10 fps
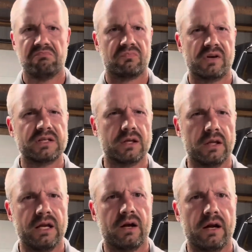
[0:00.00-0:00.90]

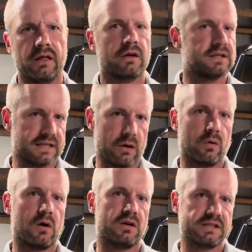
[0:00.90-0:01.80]
recently or any, because that will
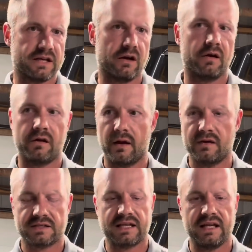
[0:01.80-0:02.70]
cause
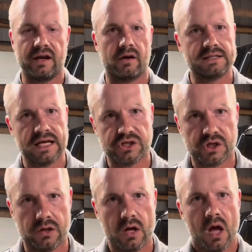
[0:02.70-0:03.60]
skin
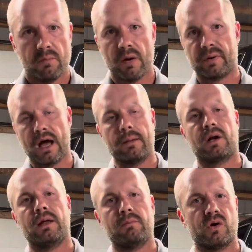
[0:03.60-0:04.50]
irritation. But
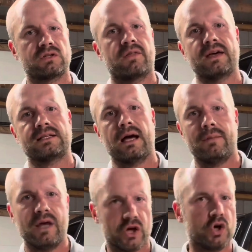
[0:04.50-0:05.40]
predominantly, most of that time,
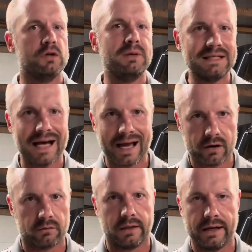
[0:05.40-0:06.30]
it could be diet
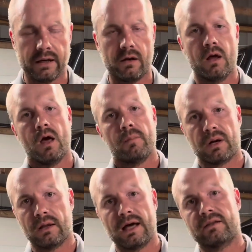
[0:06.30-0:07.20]
related, but
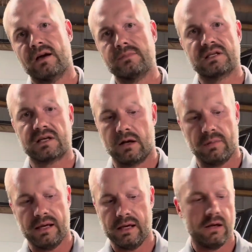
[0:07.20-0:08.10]
a lot of times it's going to
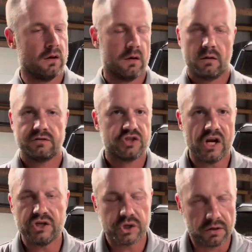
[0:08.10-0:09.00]
be
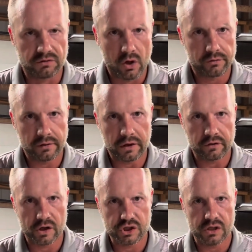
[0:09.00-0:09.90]
changing of laundry
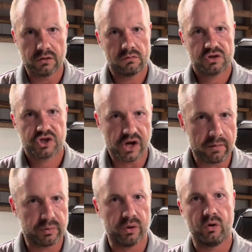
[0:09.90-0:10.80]
detergent,
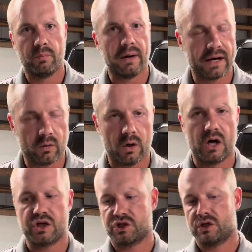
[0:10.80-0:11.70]
shampoo, body
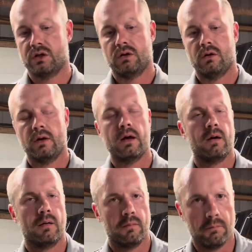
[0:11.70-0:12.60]
wash.
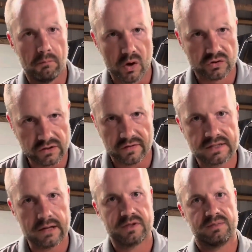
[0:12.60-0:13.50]
Most of the
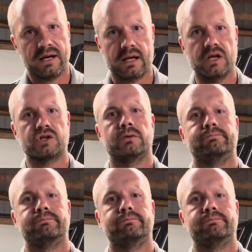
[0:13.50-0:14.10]
time it's medication.